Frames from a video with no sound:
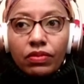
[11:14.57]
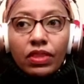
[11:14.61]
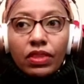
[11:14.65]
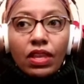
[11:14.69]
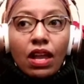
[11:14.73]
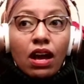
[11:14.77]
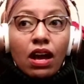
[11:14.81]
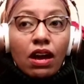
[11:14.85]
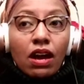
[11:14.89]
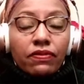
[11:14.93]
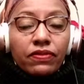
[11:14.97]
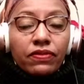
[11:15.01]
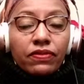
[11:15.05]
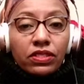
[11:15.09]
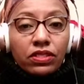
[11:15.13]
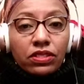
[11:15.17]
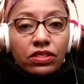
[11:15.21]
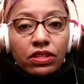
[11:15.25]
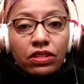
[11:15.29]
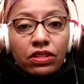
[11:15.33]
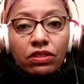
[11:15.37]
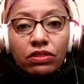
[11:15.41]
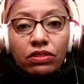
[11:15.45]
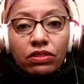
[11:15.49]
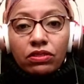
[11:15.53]

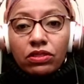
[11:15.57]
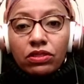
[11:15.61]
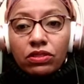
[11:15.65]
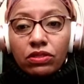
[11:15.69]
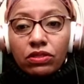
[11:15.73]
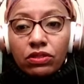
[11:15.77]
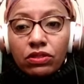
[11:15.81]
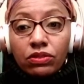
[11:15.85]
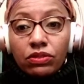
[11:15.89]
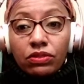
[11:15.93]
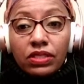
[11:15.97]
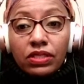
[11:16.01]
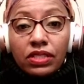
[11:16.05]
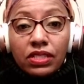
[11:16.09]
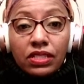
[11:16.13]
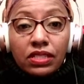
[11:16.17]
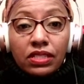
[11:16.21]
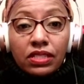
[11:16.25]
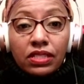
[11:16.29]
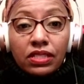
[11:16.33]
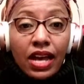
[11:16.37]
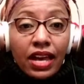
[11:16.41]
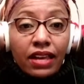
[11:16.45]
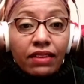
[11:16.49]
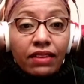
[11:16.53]
officer to lose his
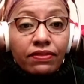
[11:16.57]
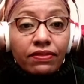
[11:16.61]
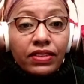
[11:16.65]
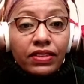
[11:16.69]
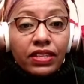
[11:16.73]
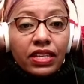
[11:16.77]
life.